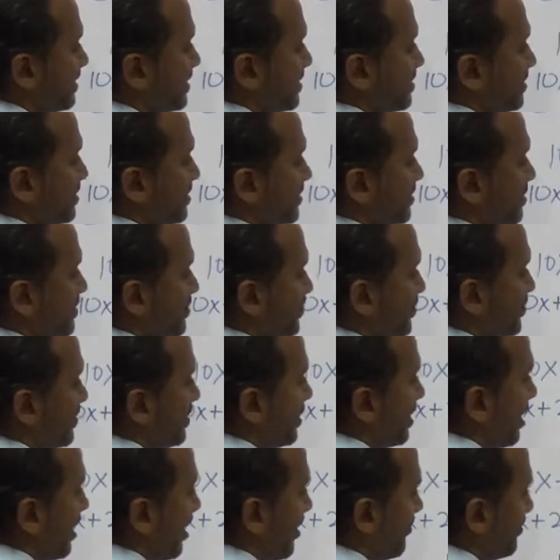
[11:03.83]
This we
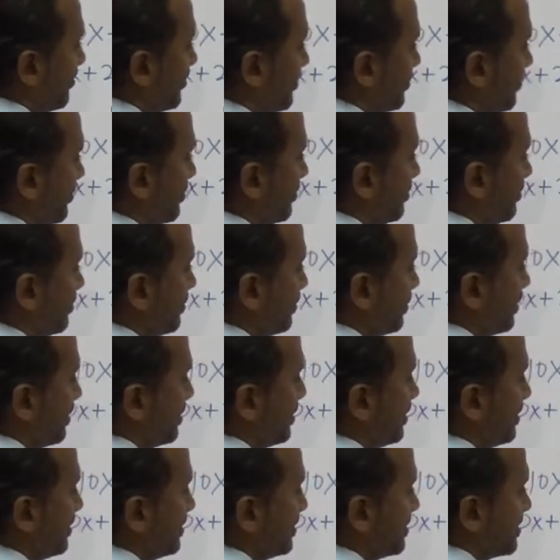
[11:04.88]
have to do,
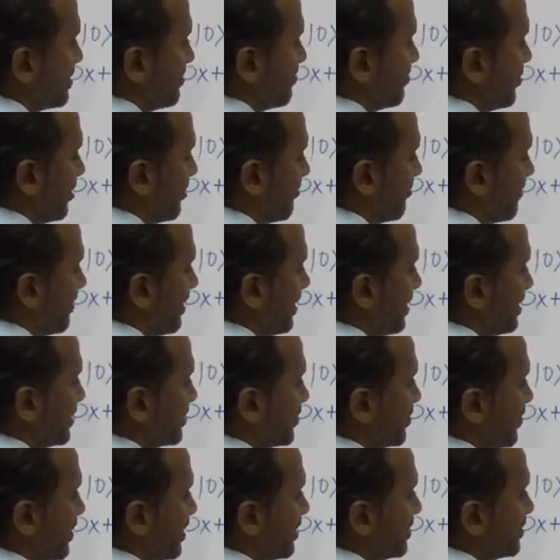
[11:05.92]
simplify as
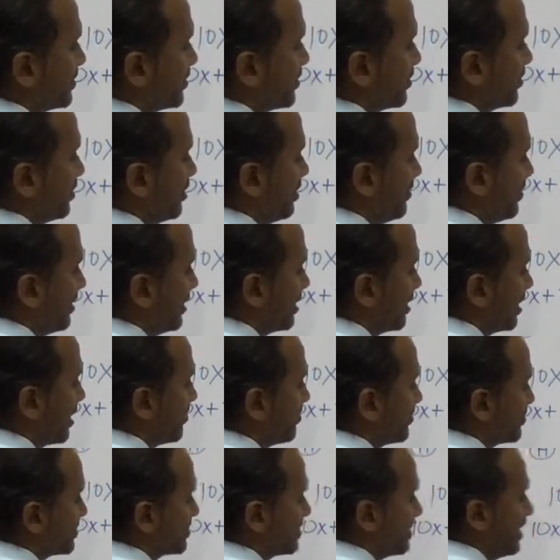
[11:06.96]
well, so it
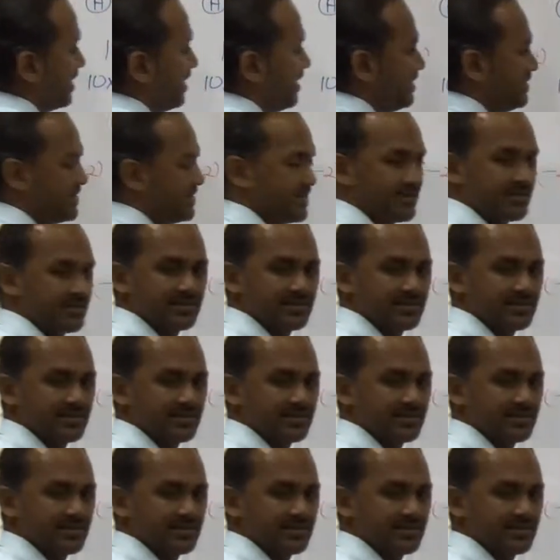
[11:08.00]
becomes 8.